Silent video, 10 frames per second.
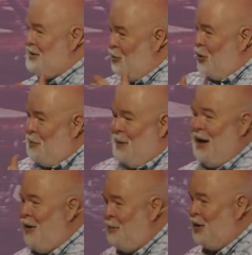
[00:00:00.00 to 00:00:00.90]
the word
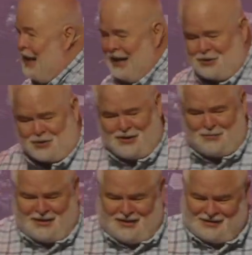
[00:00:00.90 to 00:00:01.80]
parable actually
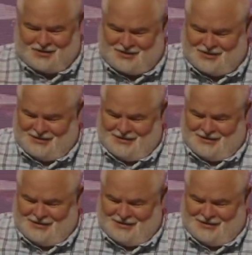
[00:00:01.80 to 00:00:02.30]
means.